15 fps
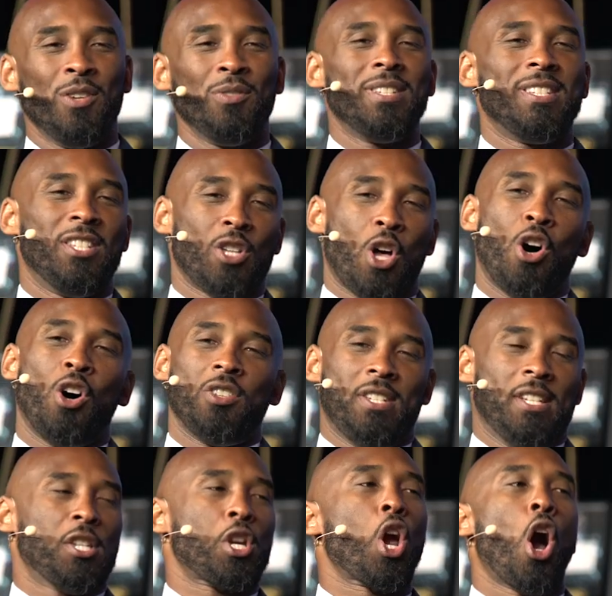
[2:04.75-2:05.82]
know, this is all
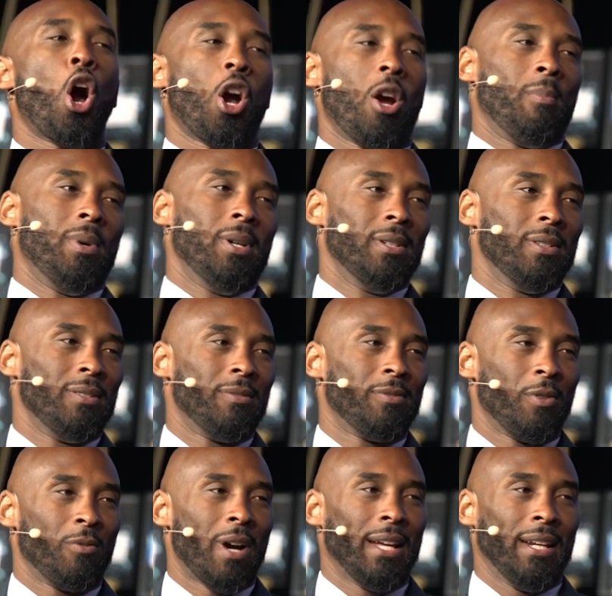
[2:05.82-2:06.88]
just karma
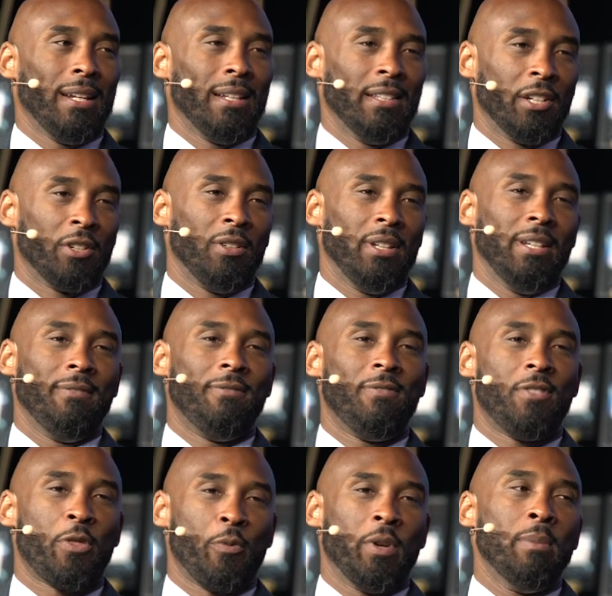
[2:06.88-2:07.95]
for writing literally
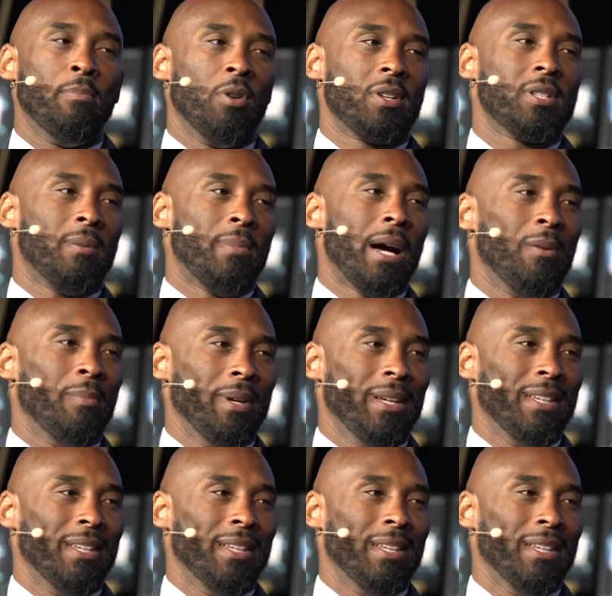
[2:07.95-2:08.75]
3 books about